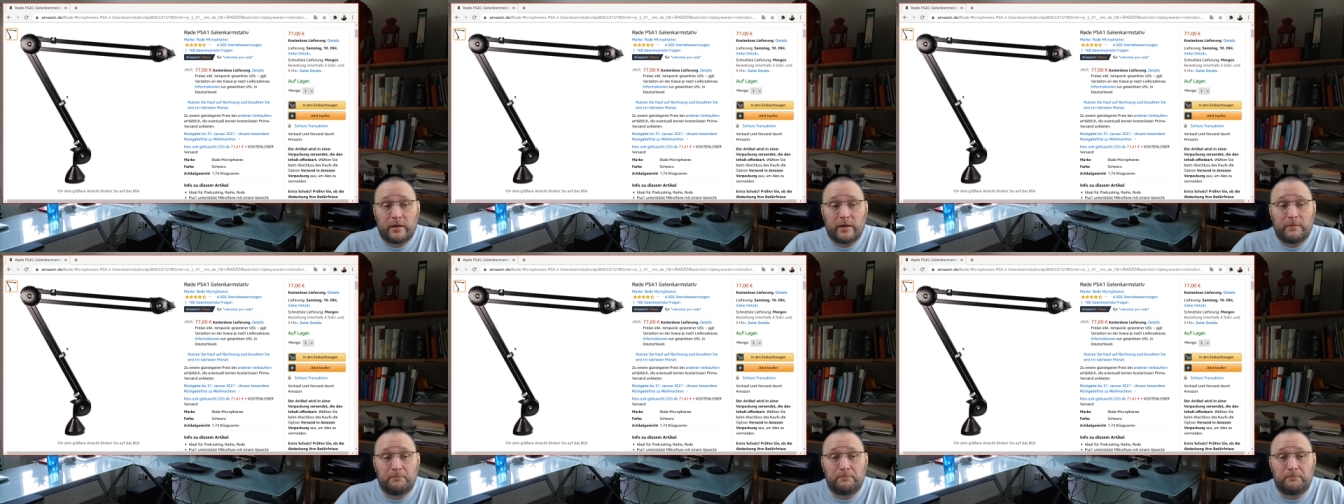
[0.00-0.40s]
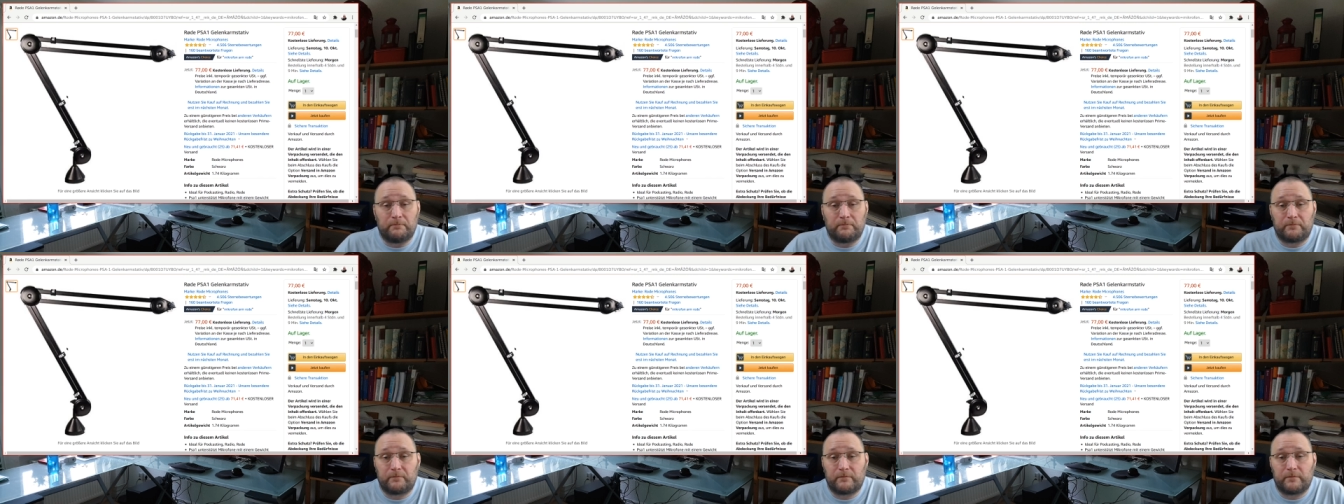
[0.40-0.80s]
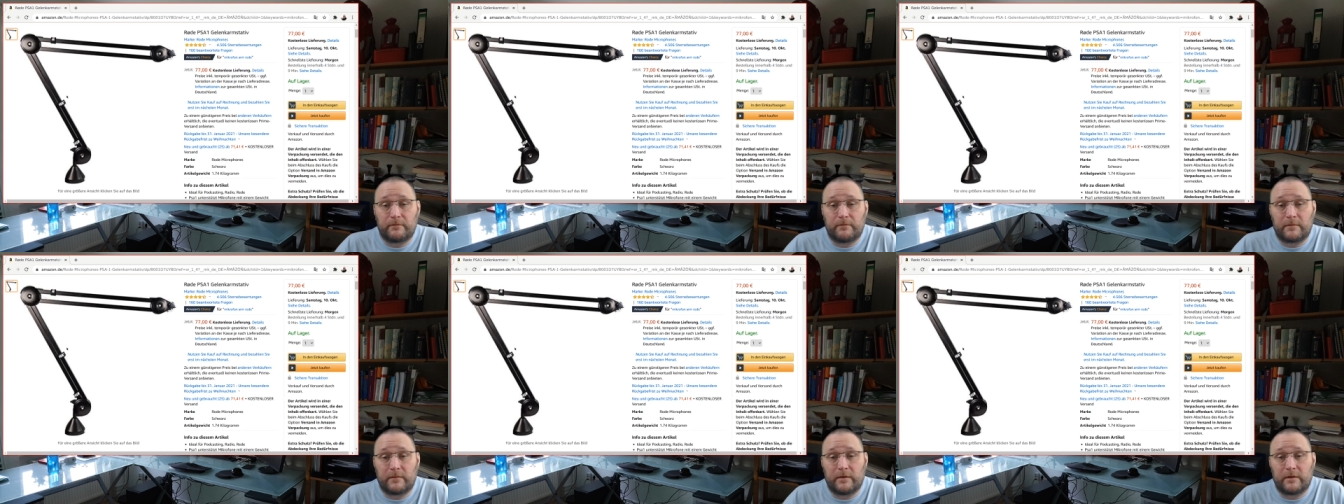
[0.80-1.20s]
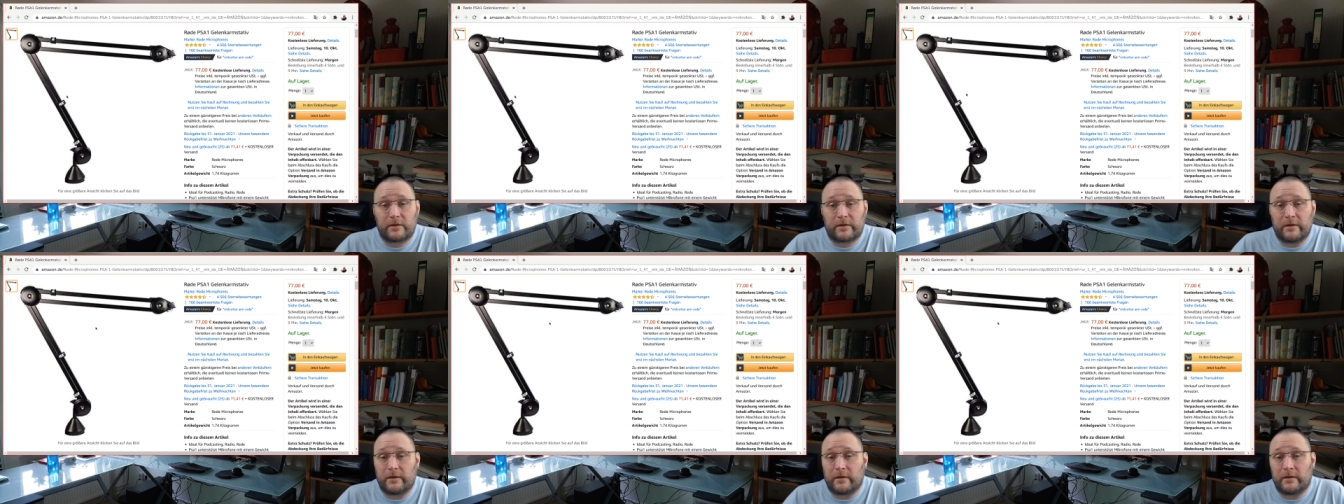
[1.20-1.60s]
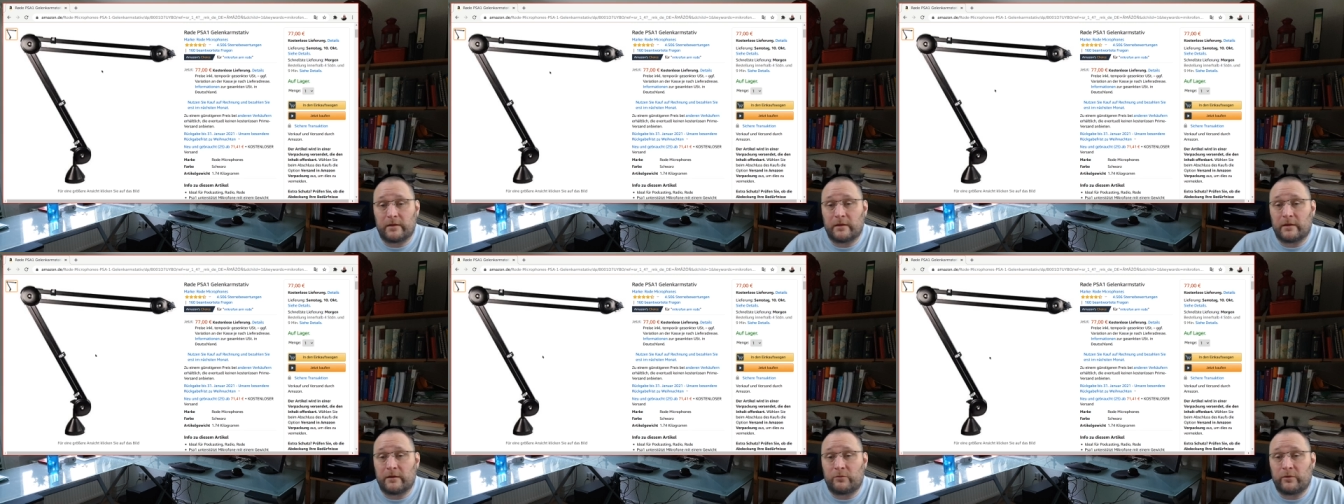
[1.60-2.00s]
Um, so uh,
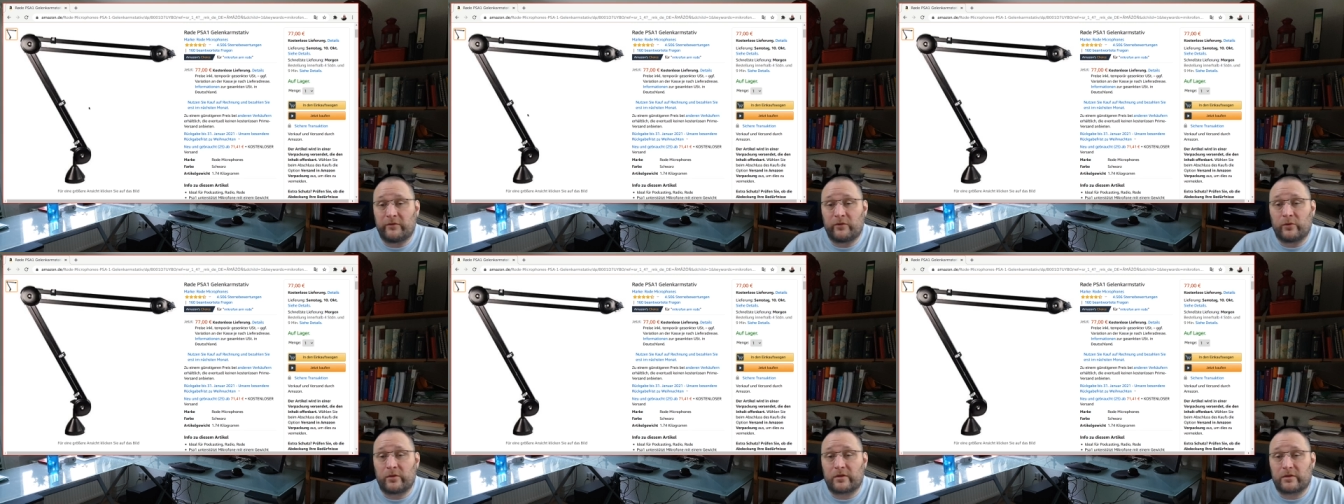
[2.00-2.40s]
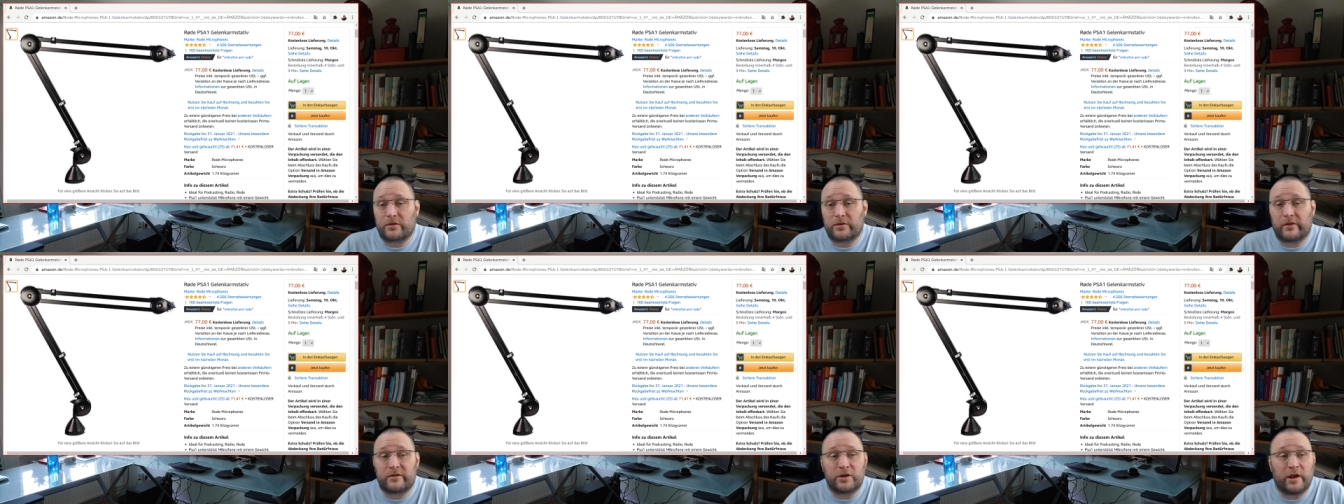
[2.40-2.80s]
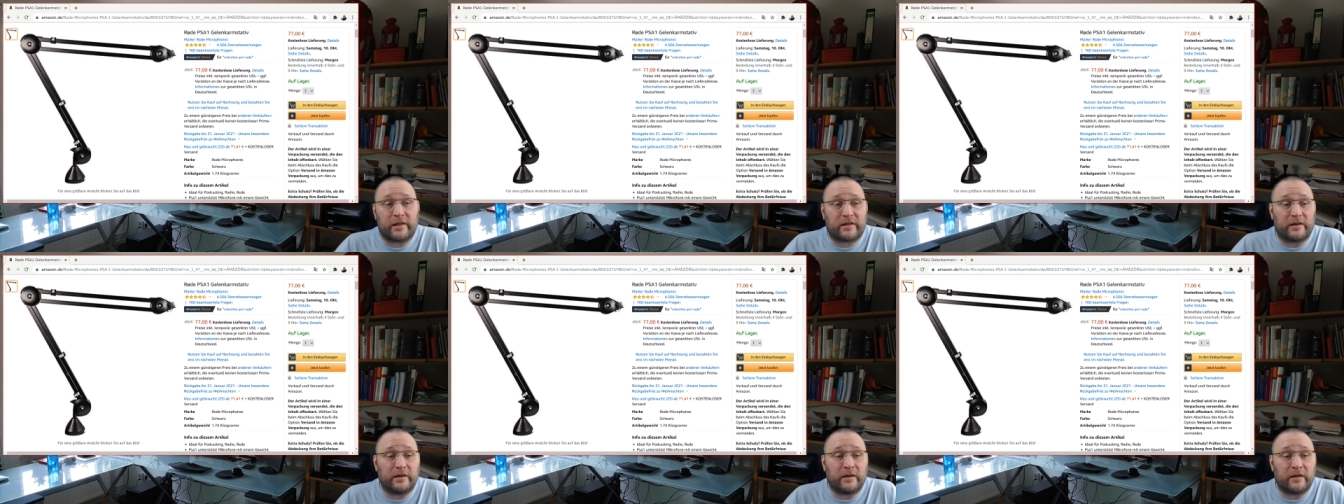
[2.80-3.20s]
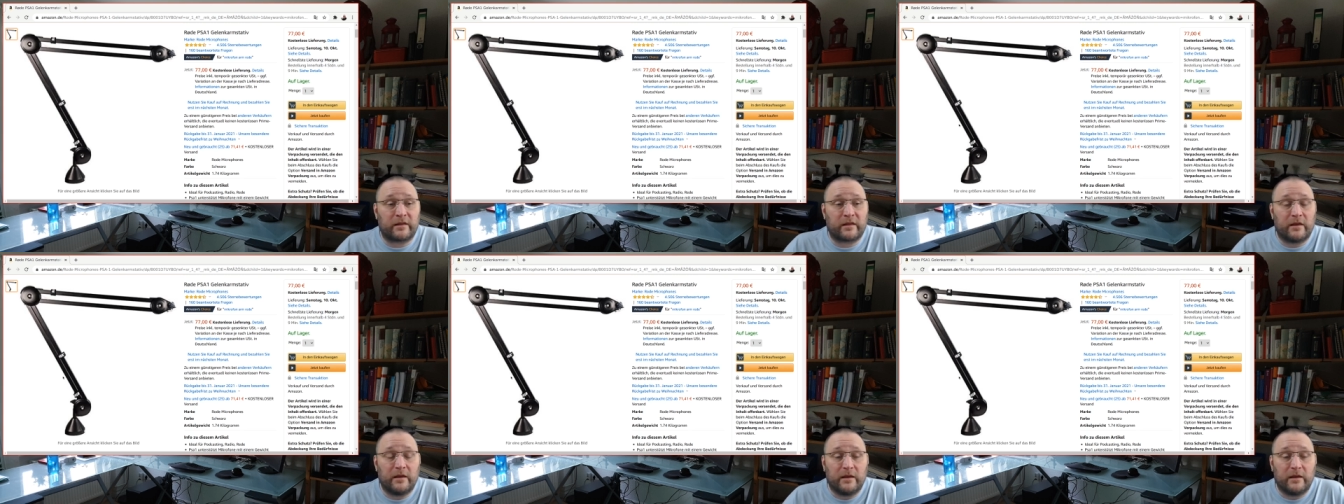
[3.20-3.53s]
the reviews suggest it is.